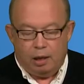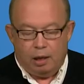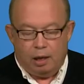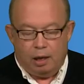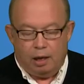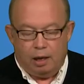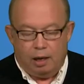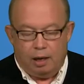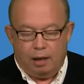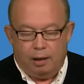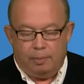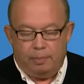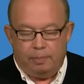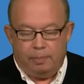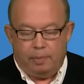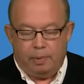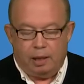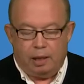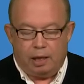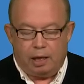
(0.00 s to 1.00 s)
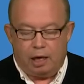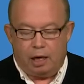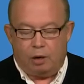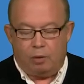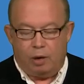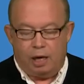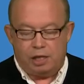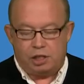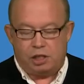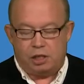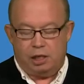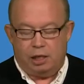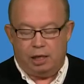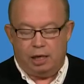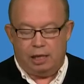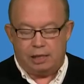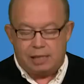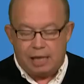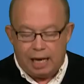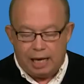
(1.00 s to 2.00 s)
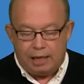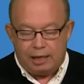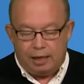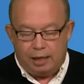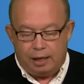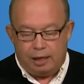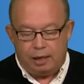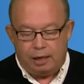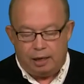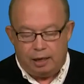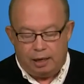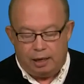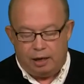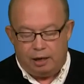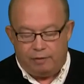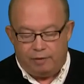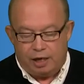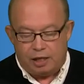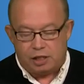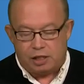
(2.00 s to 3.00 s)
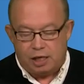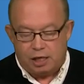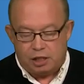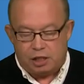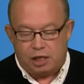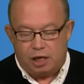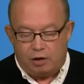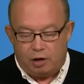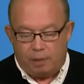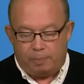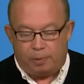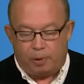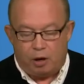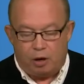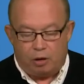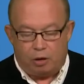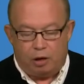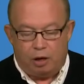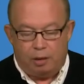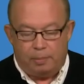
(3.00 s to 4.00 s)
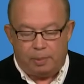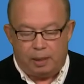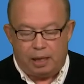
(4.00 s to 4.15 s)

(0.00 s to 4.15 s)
Um, I got a question. Attended an innovation engineering program.